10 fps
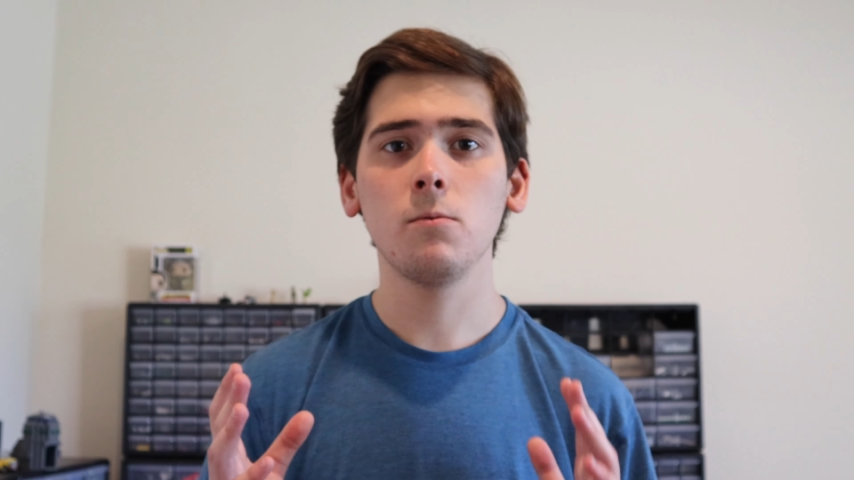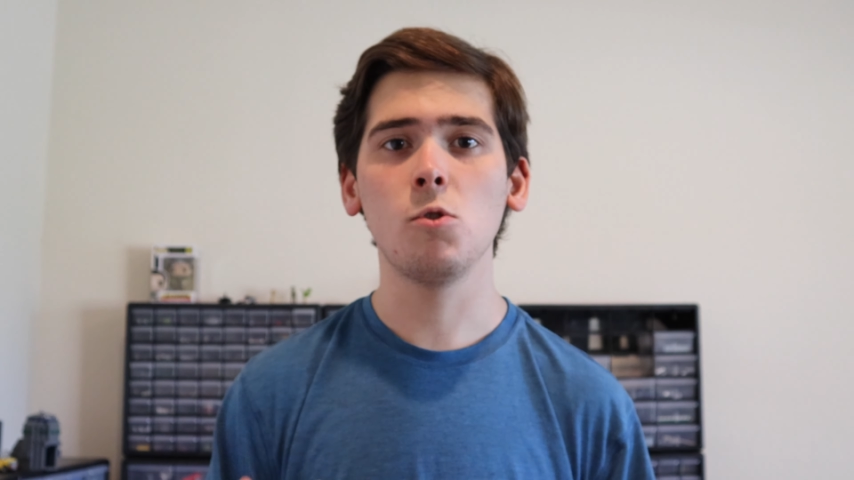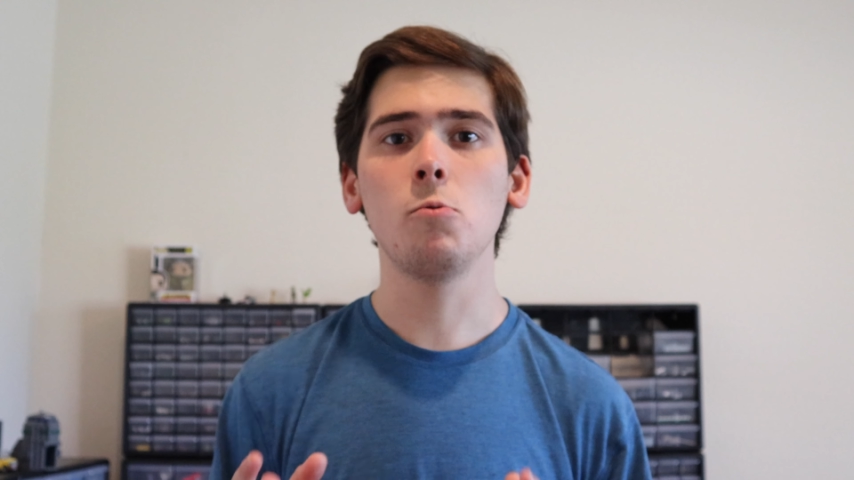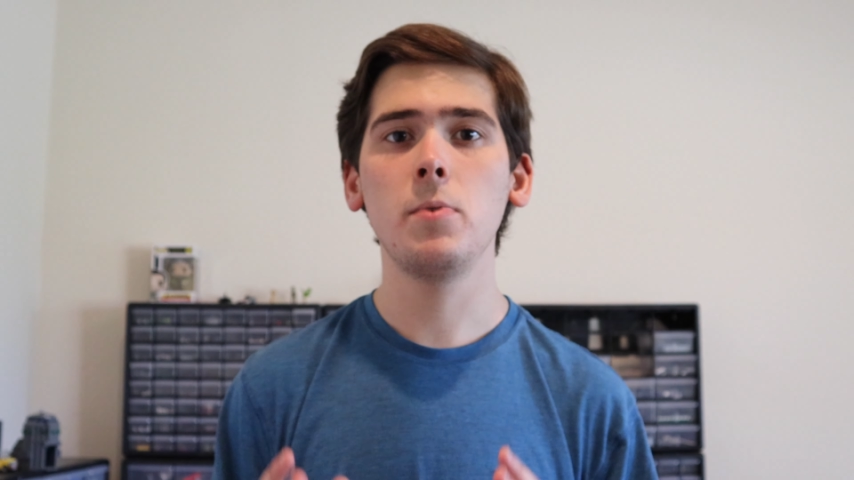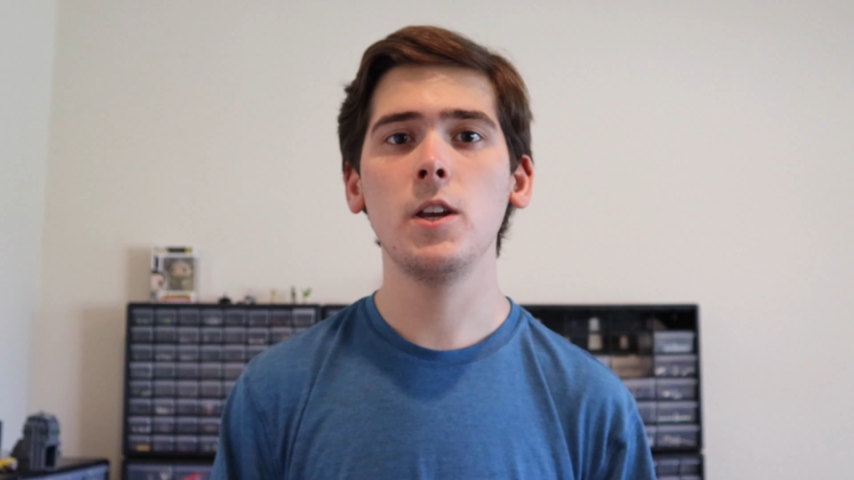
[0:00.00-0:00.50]

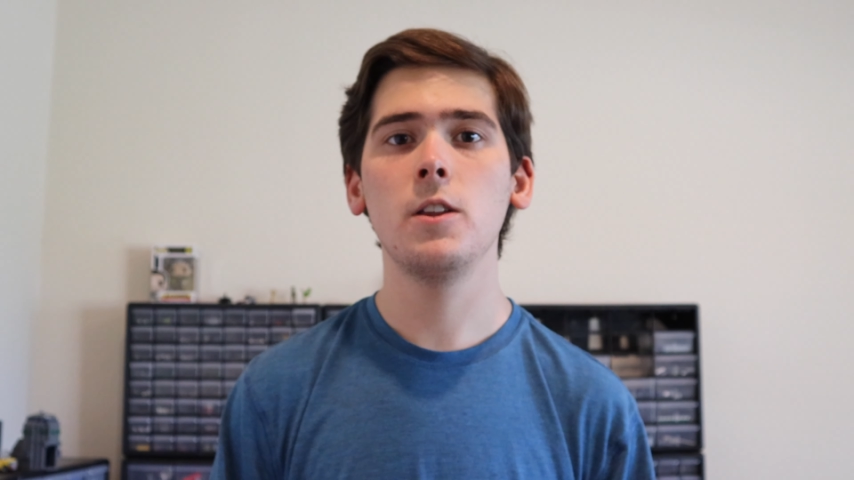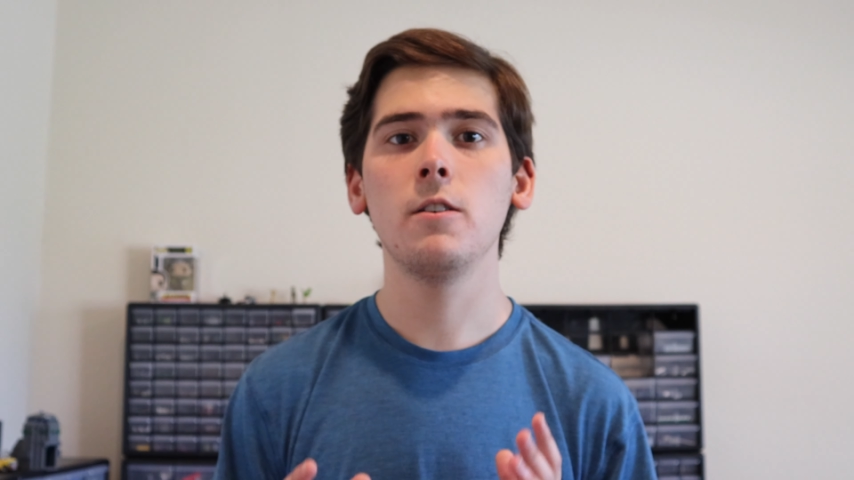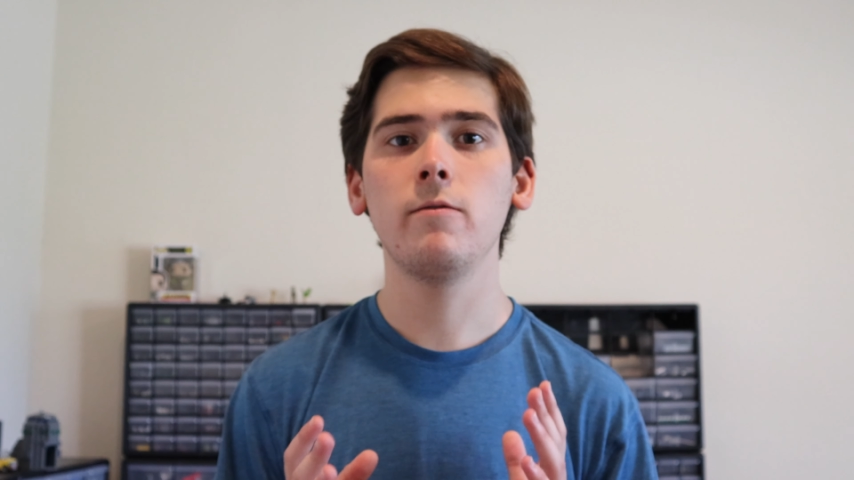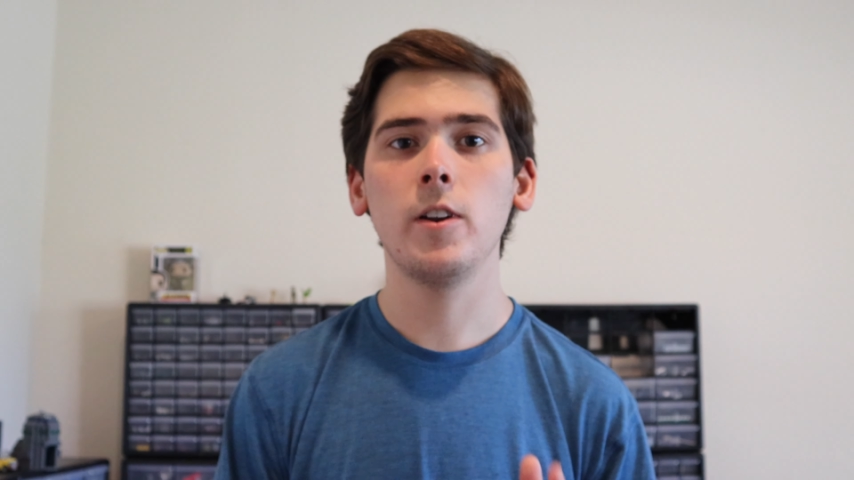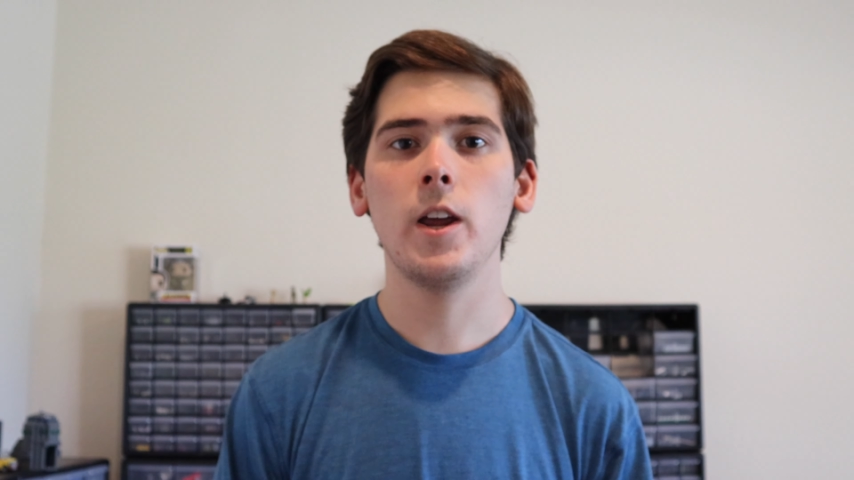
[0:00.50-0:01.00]
will be the
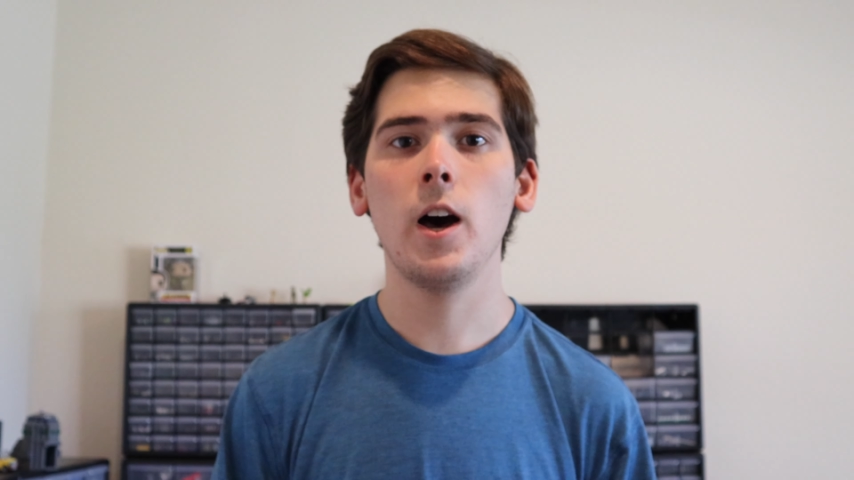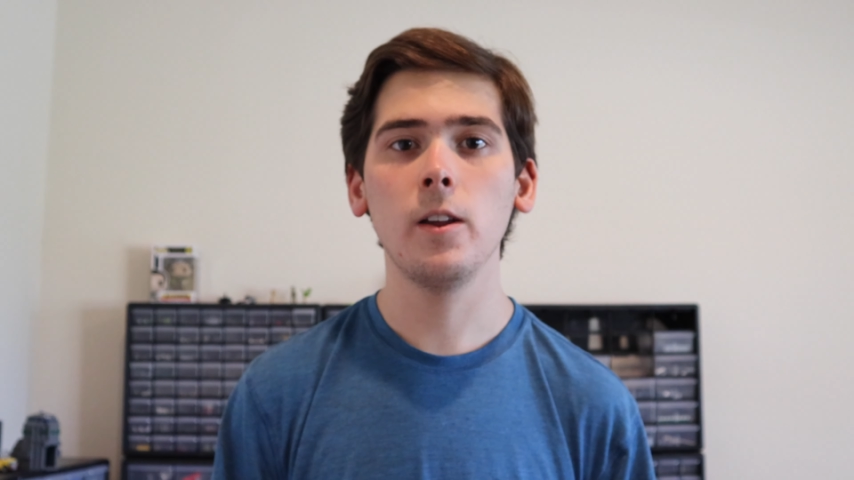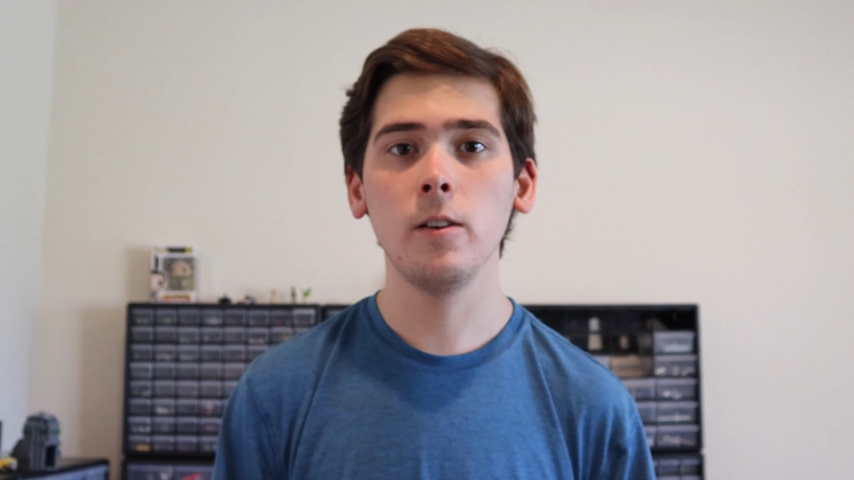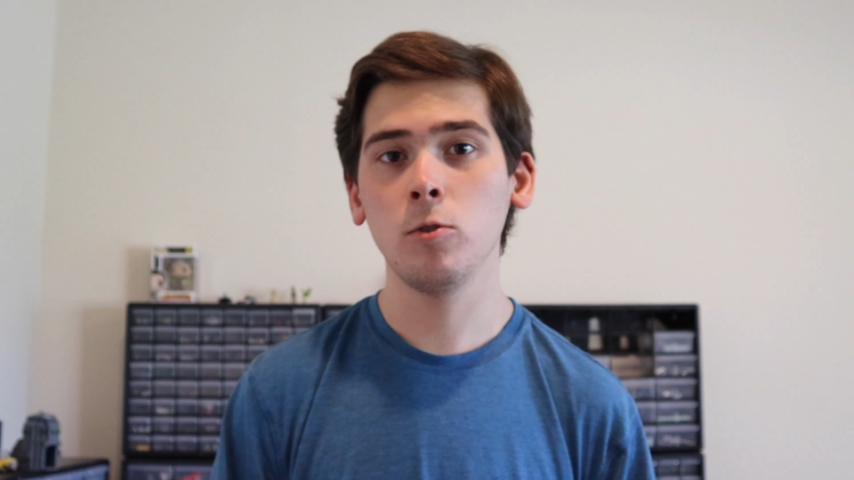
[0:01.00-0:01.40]
finale.